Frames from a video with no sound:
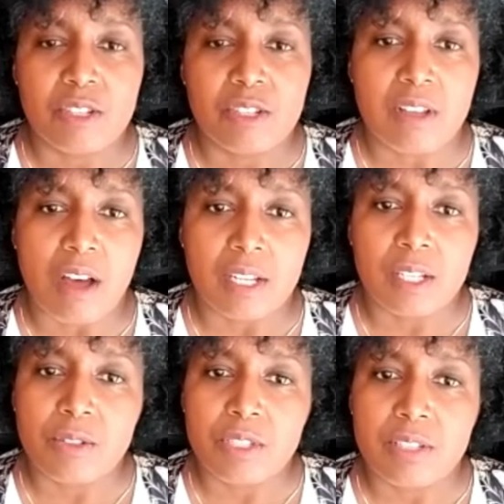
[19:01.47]
just all
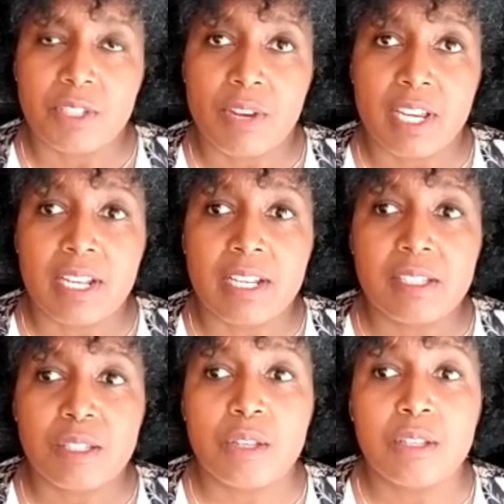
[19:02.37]
inclusive. So it
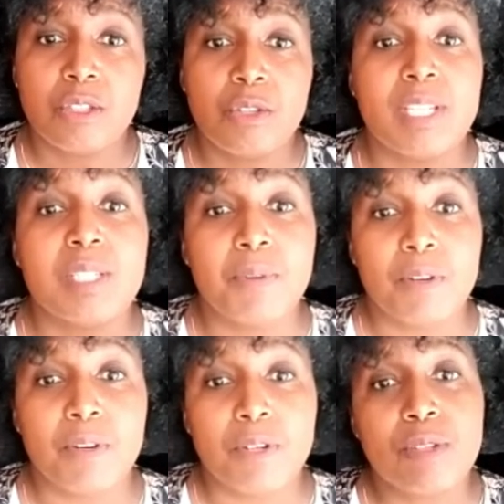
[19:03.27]
is to a
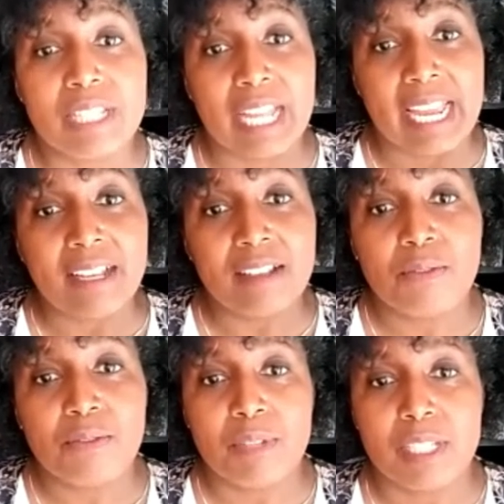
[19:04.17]
spiritual slant
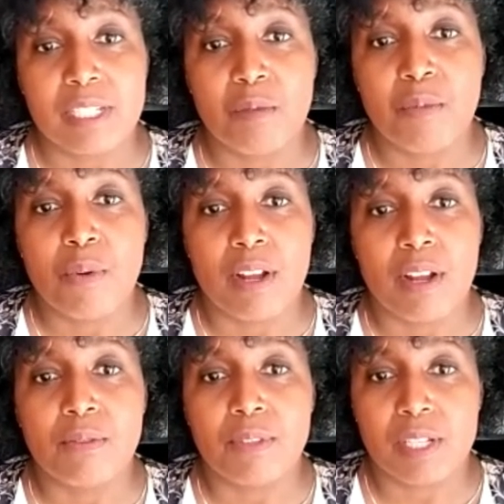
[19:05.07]
from the standpoint
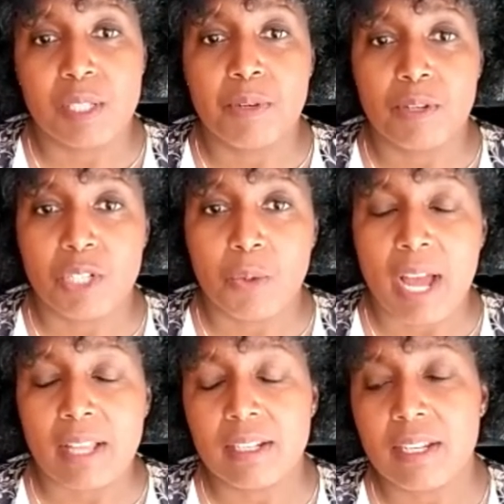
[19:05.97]
of the
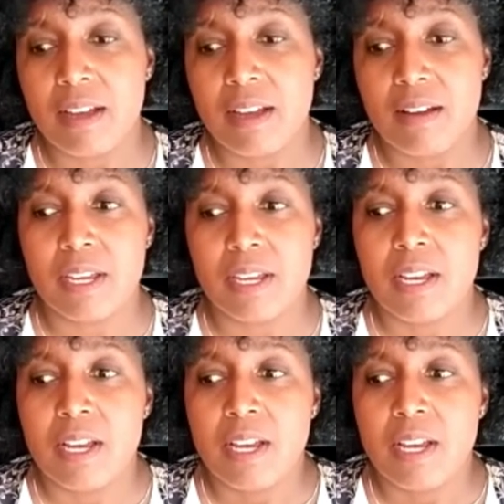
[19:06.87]
spirituality of it.